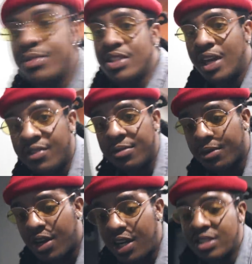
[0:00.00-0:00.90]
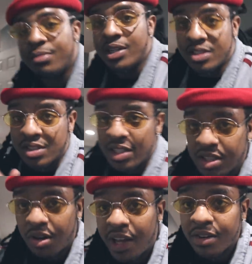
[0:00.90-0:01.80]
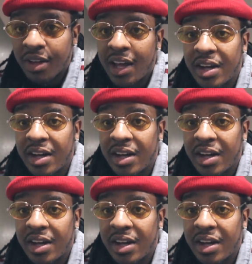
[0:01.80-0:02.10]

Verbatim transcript: safety precaution measures. Let's go handle that